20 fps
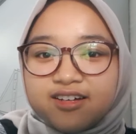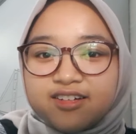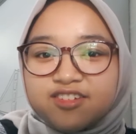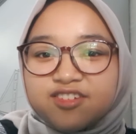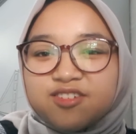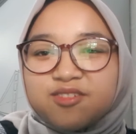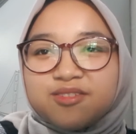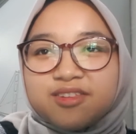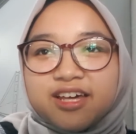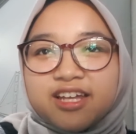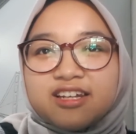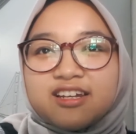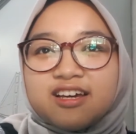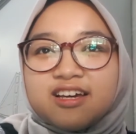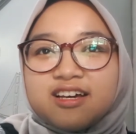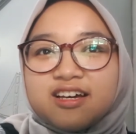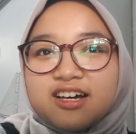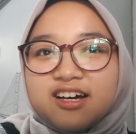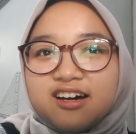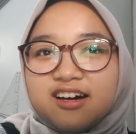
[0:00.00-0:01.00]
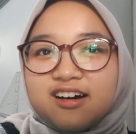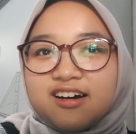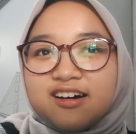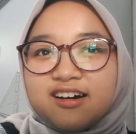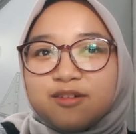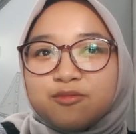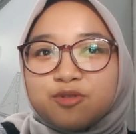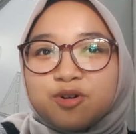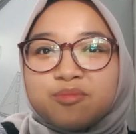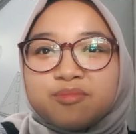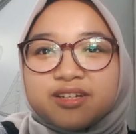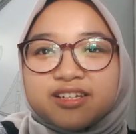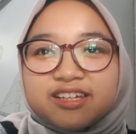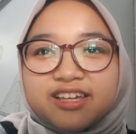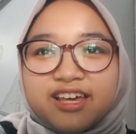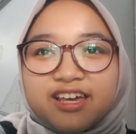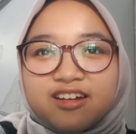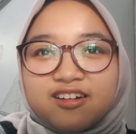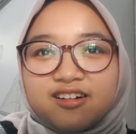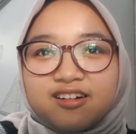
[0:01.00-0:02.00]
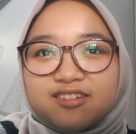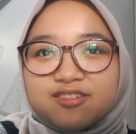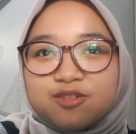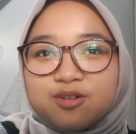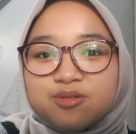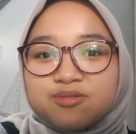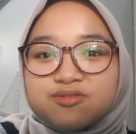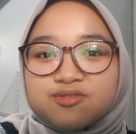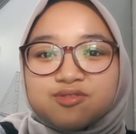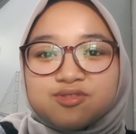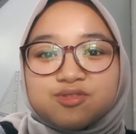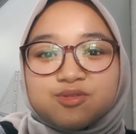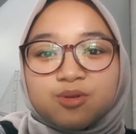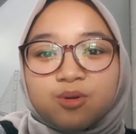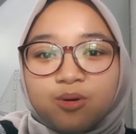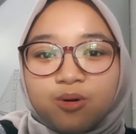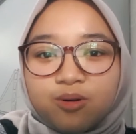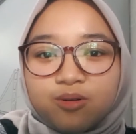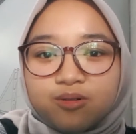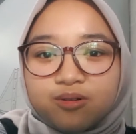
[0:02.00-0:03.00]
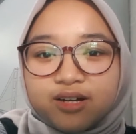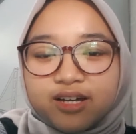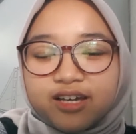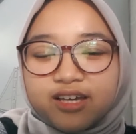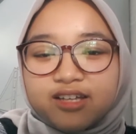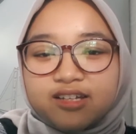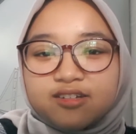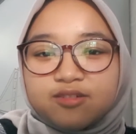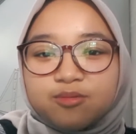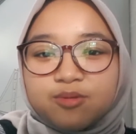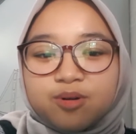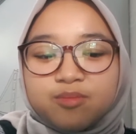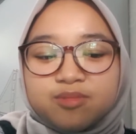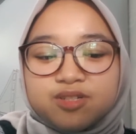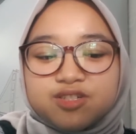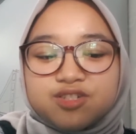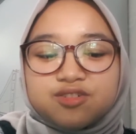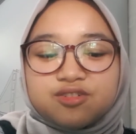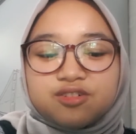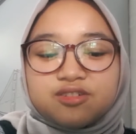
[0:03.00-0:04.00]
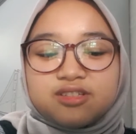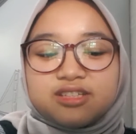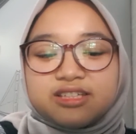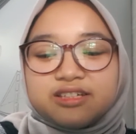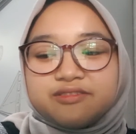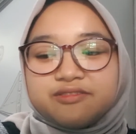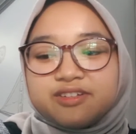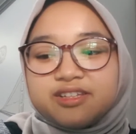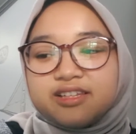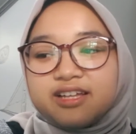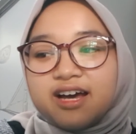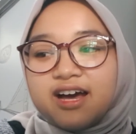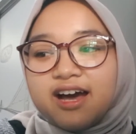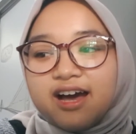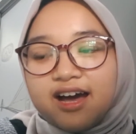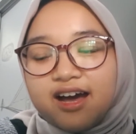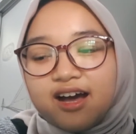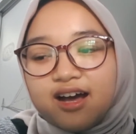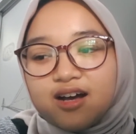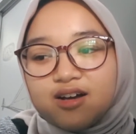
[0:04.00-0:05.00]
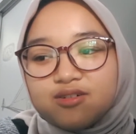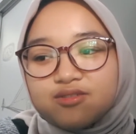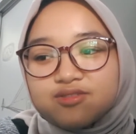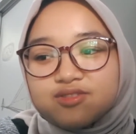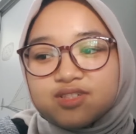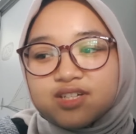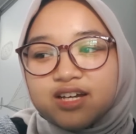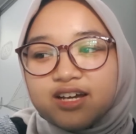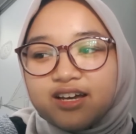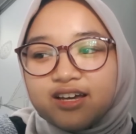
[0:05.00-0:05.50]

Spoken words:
You know that a woman cannot go to school, right? Women should live in the house.